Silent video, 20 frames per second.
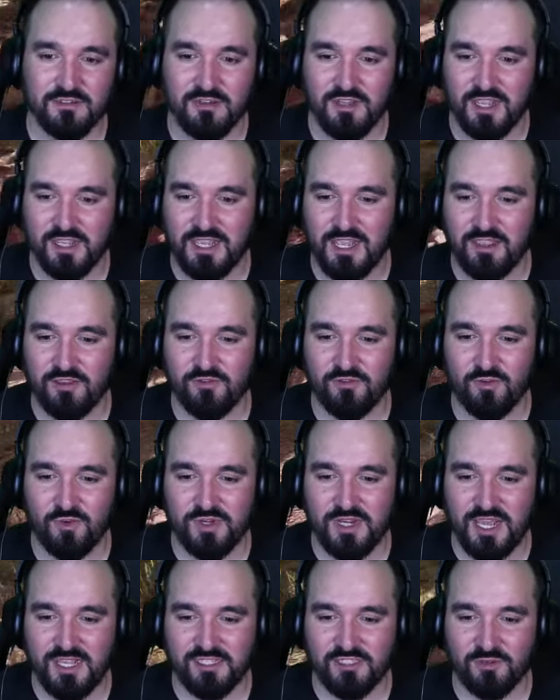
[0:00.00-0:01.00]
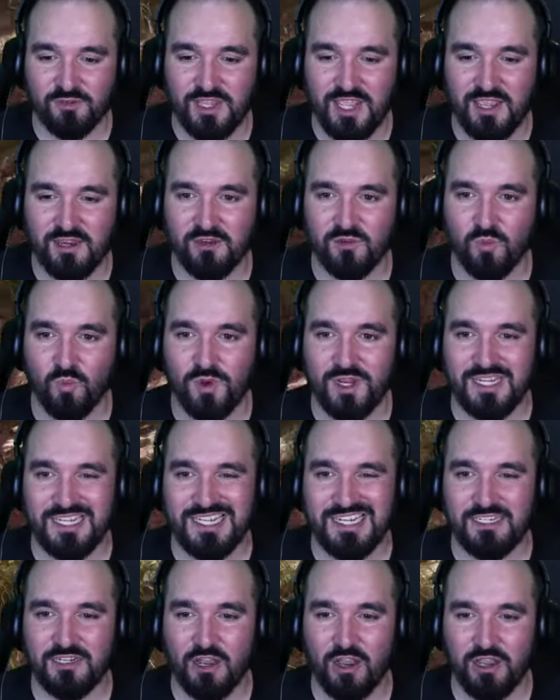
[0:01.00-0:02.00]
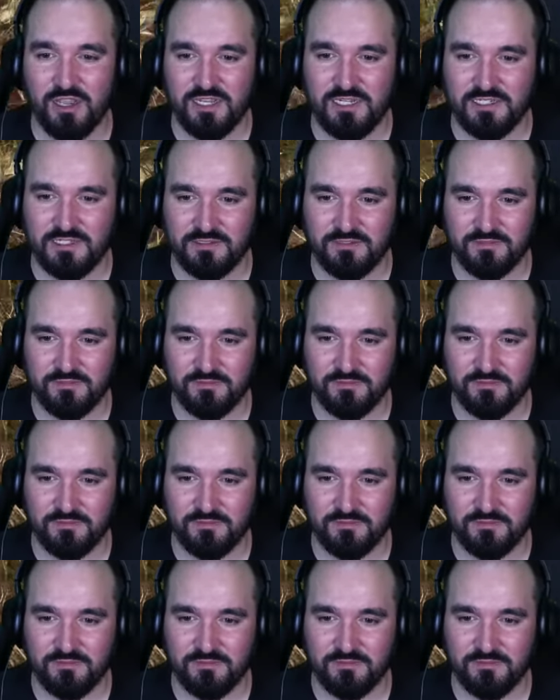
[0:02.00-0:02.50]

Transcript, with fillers: Okay, well, next up then, we need hide.